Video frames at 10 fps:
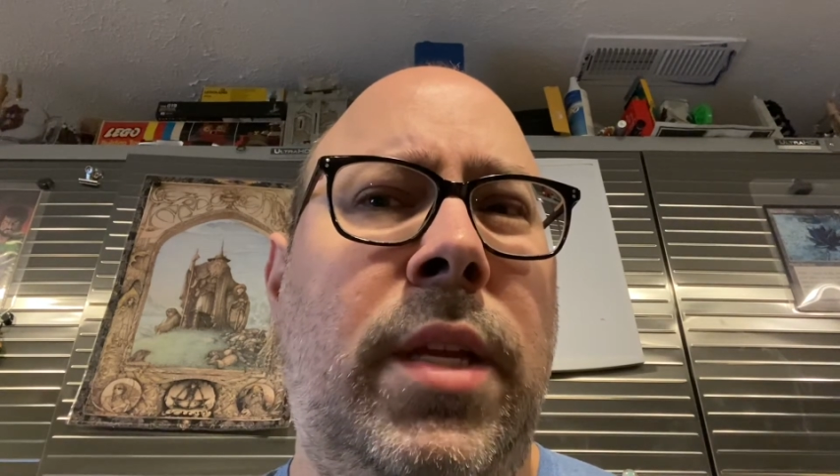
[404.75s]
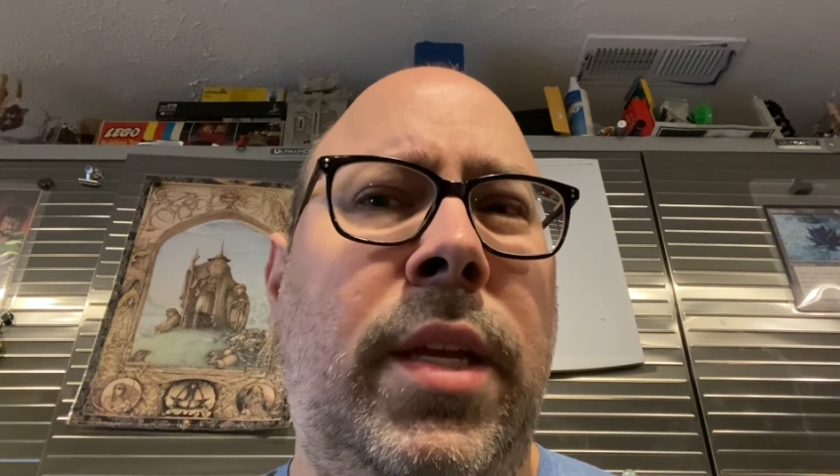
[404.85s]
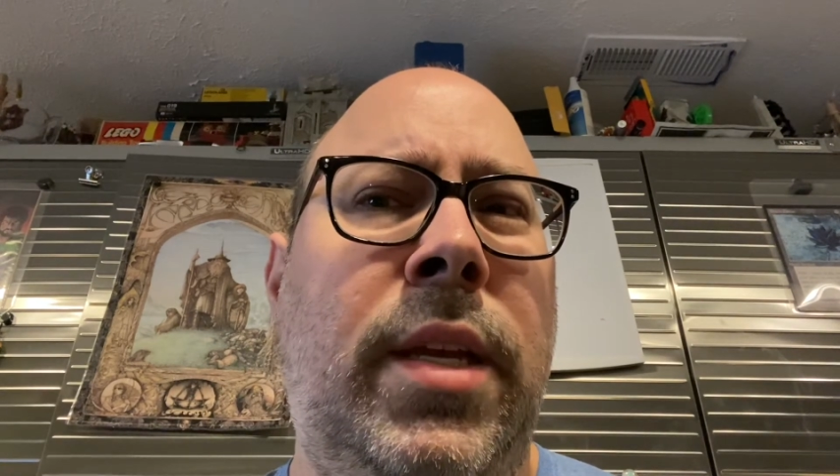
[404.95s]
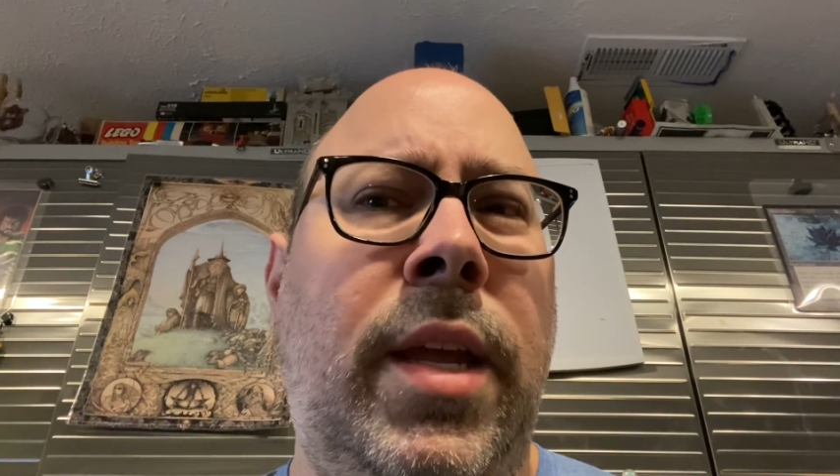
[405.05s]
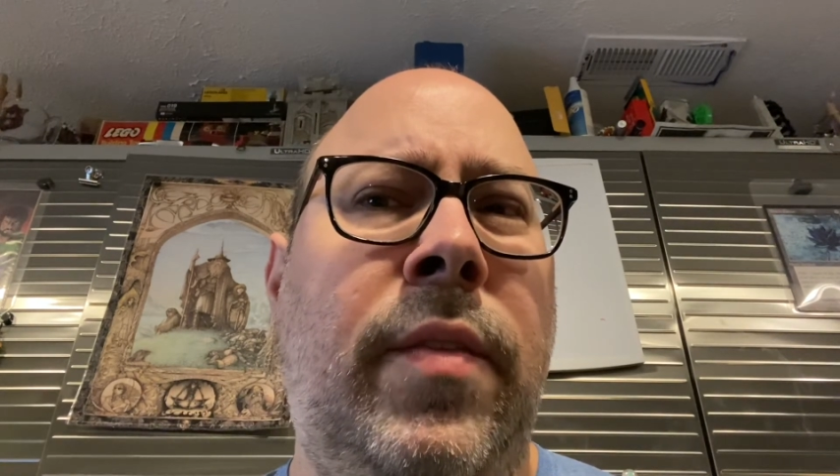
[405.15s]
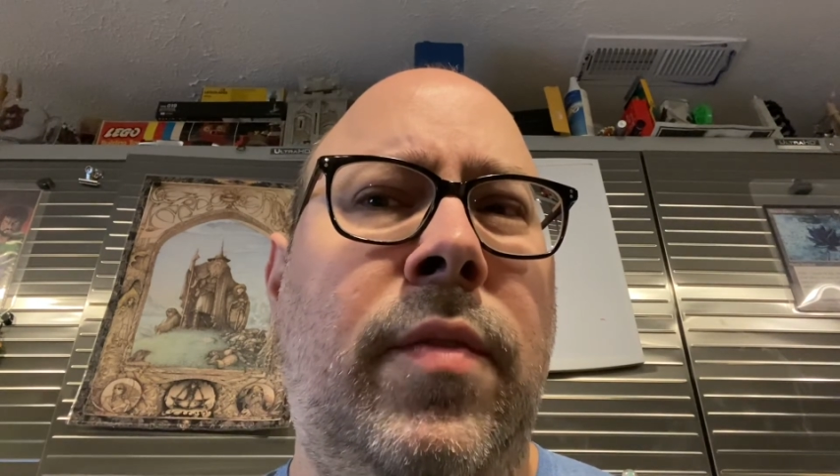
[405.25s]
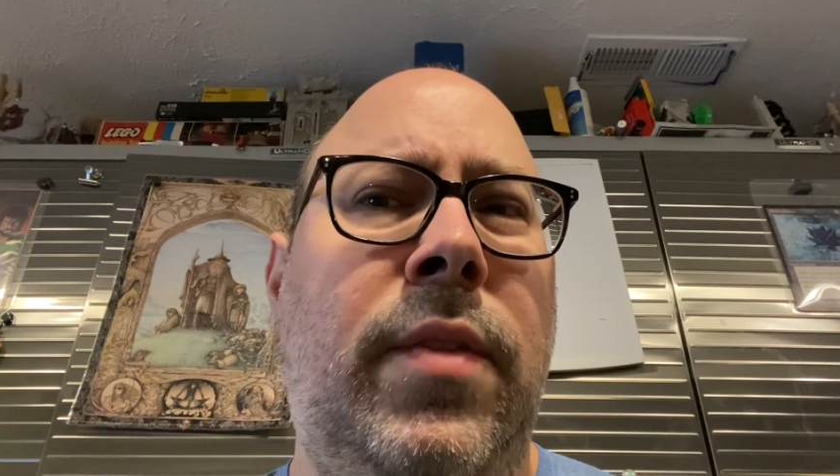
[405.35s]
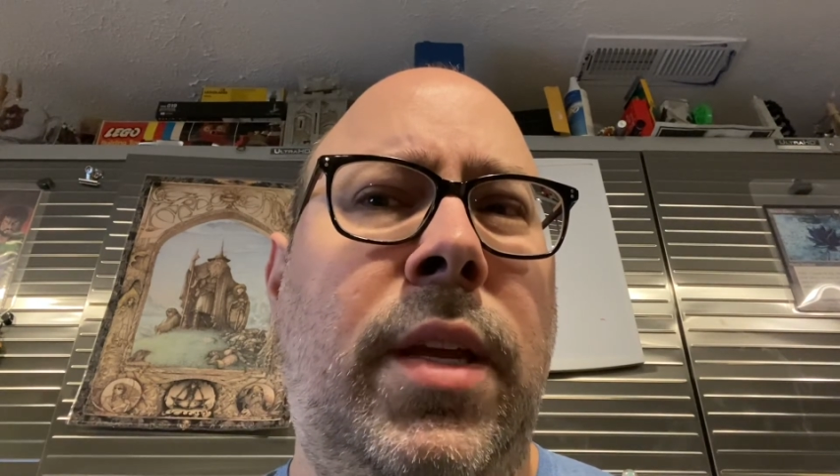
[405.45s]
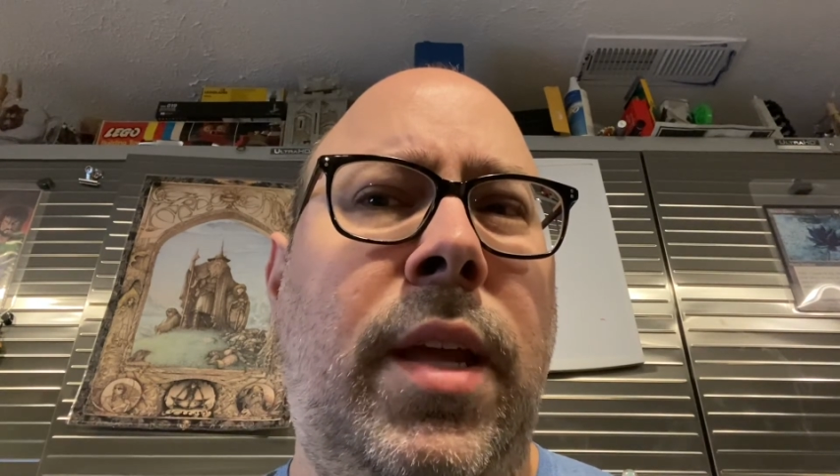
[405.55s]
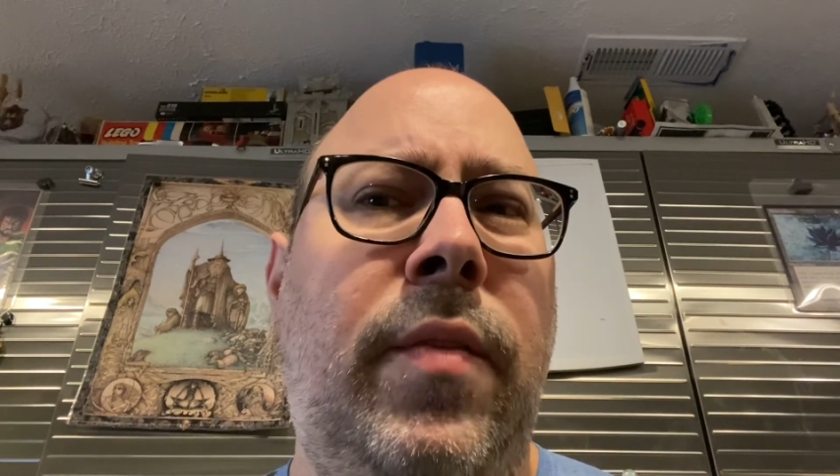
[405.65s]
he gave
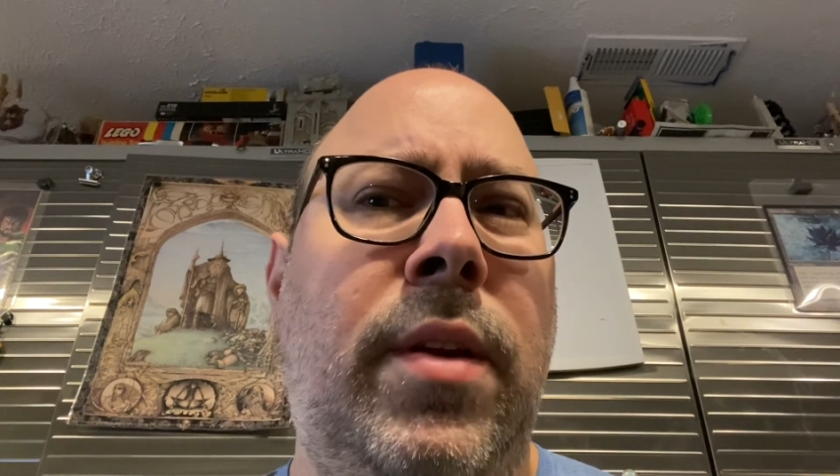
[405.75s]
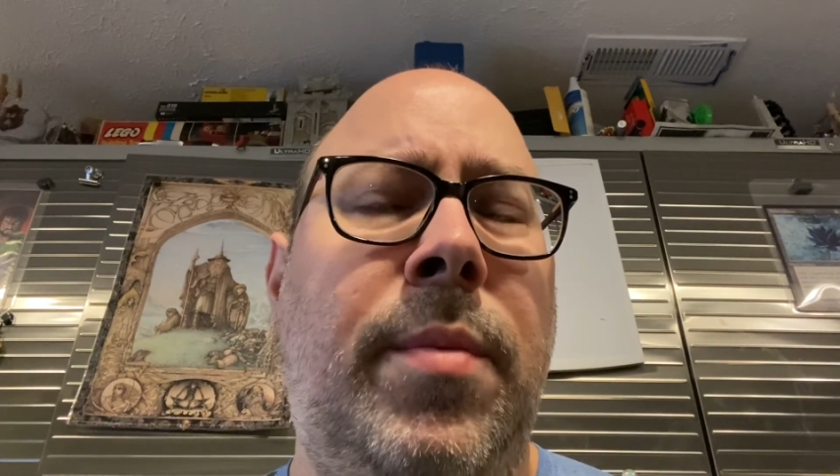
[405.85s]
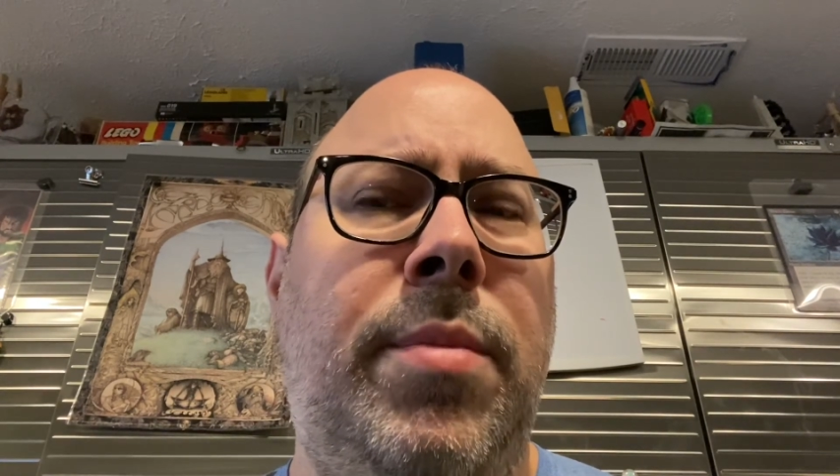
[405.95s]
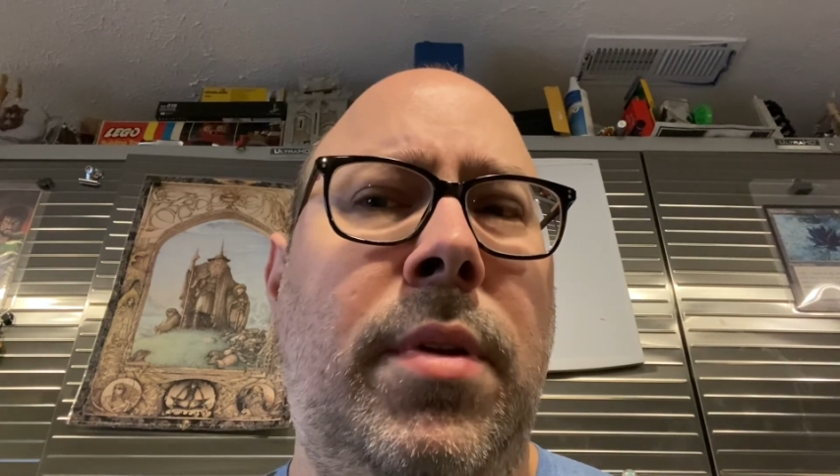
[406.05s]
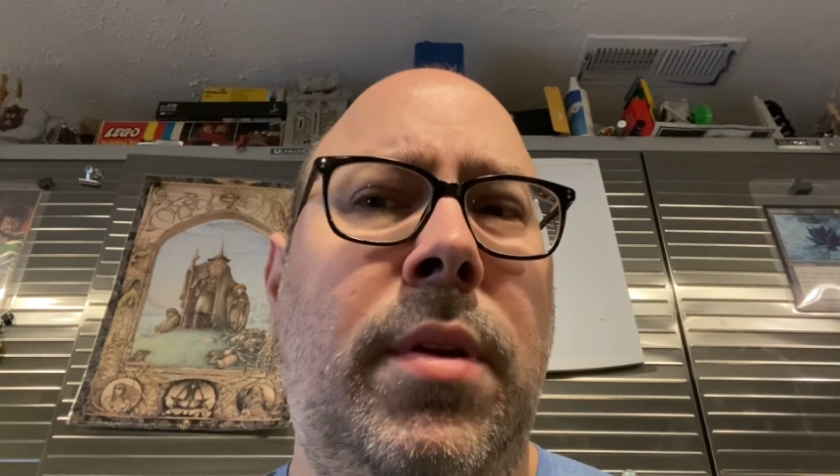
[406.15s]
up?